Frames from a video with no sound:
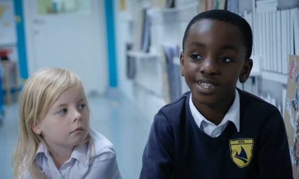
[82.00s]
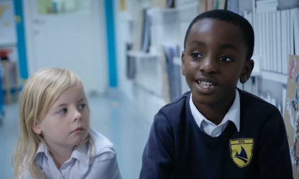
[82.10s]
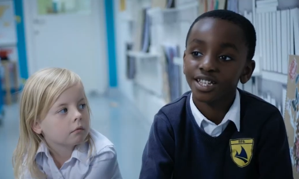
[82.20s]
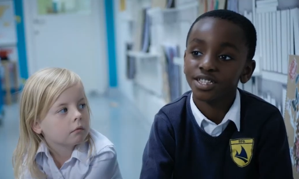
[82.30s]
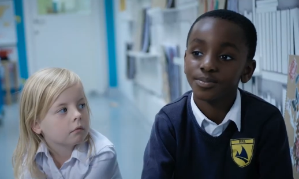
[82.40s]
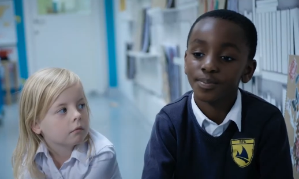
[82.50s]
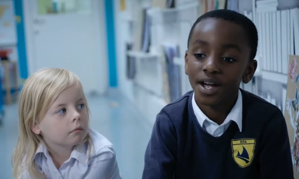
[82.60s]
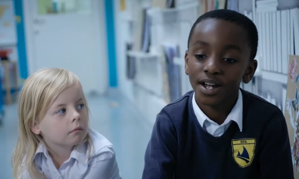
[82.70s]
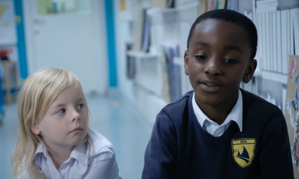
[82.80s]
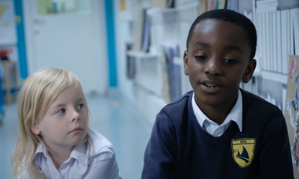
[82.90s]
Speaker 1: They
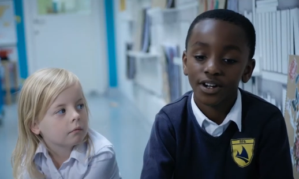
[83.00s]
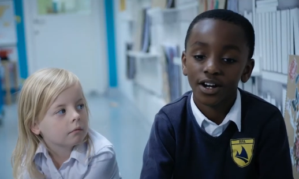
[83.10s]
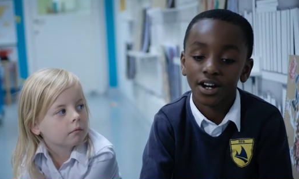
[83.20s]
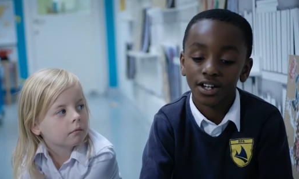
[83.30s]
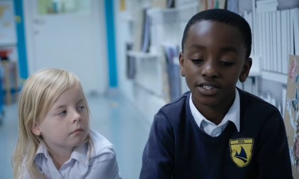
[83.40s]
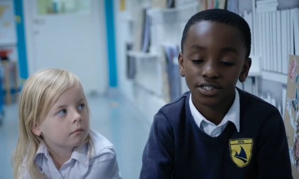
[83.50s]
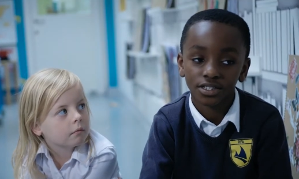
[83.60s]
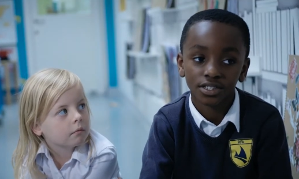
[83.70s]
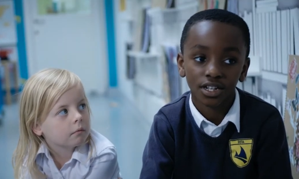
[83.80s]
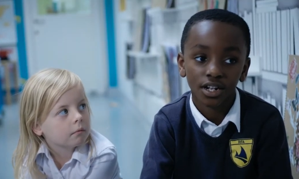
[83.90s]
inspire
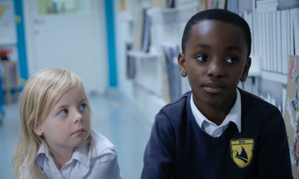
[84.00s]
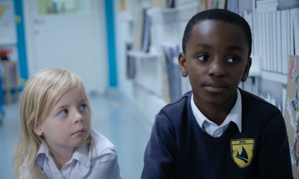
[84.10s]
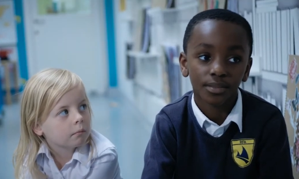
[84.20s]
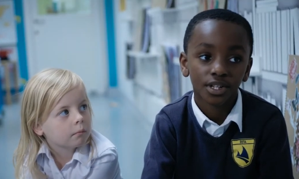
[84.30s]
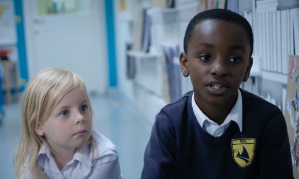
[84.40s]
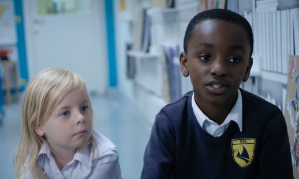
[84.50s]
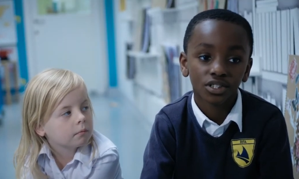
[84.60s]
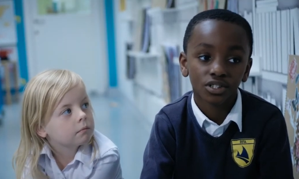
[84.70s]
us um, to